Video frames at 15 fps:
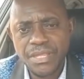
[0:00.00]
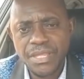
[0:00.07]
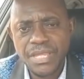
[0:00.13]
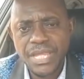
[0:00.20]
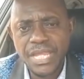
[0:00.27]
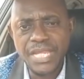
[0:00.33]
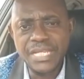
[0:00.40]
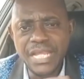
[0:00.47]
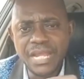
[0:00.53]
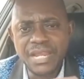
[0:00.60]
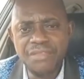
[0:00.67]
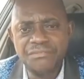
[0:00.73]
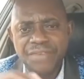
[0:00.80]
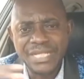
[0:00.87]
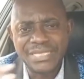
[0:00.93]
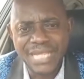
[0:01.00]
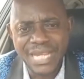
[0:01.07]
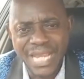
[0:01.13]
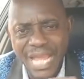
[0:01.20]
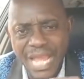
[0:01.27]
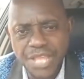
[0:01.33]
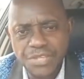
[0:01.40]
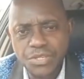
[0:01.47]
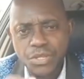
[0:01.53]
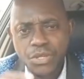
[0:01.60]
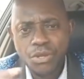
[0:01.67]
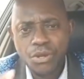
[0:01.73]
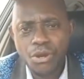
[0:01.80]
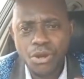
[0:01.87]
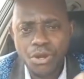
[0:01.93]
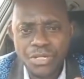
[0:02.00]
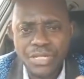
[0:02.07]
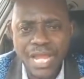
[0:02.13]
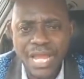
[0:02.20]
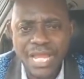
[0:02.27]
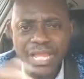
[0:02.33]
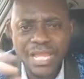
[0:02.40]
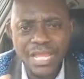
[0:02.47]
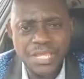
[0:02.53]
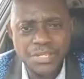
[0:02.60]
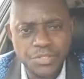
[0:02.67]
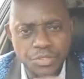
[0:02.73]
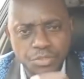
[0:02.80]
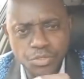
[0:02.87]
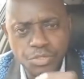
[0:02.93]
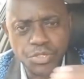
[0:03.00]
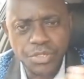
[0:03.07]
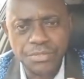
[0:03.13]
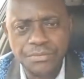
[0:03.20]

if they revitalize other institution,